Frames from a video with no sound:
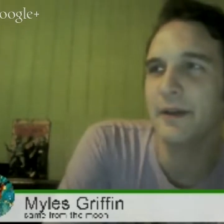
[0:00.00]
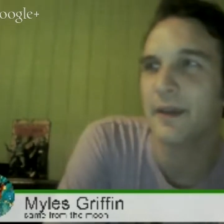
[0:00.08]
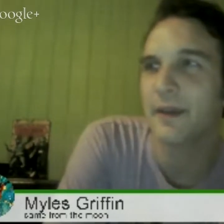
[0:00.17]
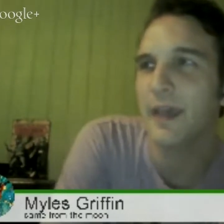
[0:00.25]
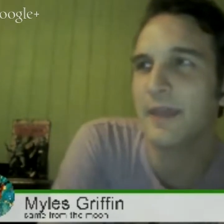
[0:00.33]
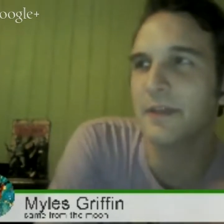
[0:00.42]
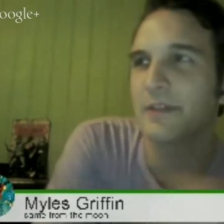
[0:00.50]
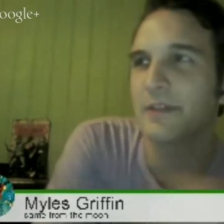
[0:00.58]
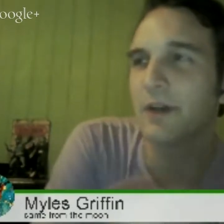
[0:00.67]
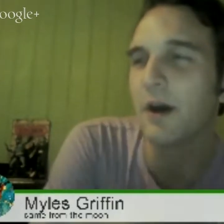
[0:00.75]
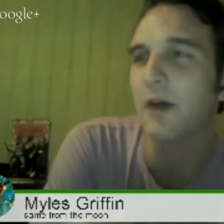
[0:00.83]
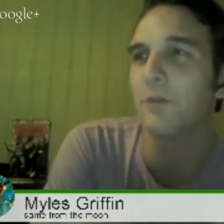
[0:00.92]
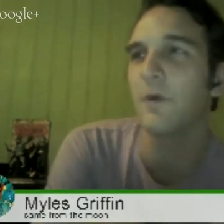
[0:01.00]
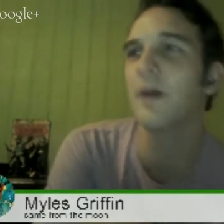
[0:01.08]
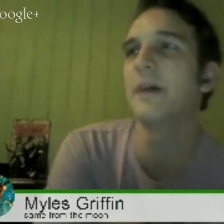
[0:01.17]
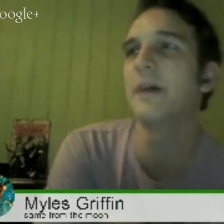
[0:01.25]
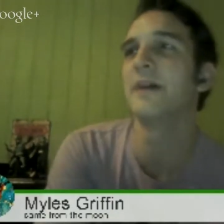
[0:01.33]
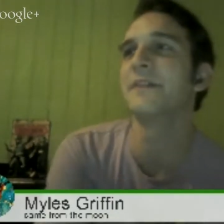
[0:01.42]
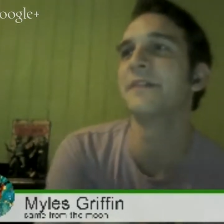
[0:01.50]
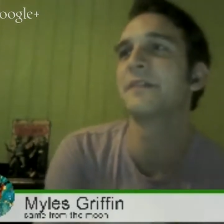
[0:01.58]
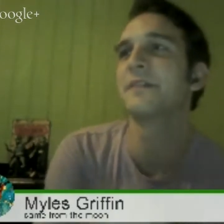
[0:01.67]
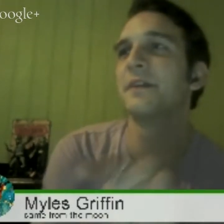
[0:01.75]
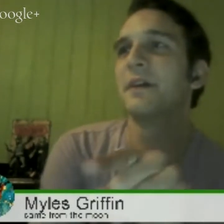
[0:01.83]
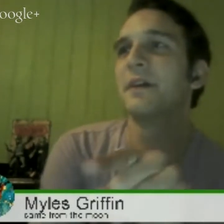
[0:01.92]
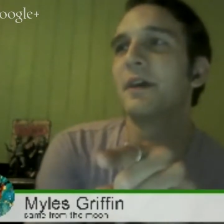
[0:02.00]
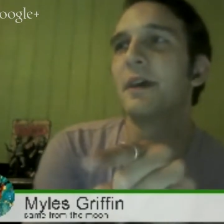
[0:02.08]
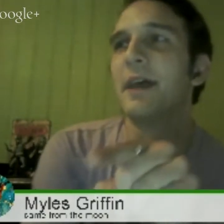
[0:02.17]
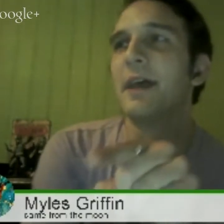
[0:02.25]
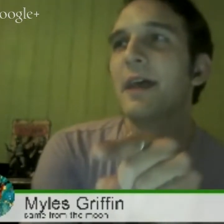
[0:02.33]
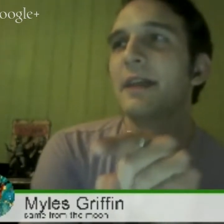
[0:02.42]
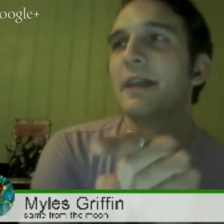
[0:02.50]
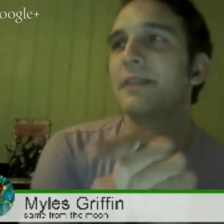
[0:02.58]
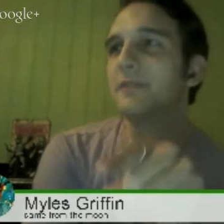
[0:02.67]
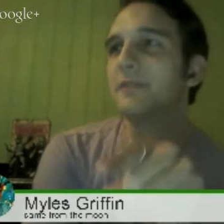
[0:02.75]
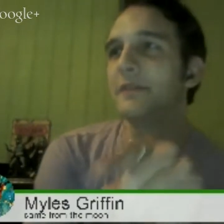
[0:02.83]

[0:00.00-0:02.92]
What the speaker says: and the dog was. And as soon as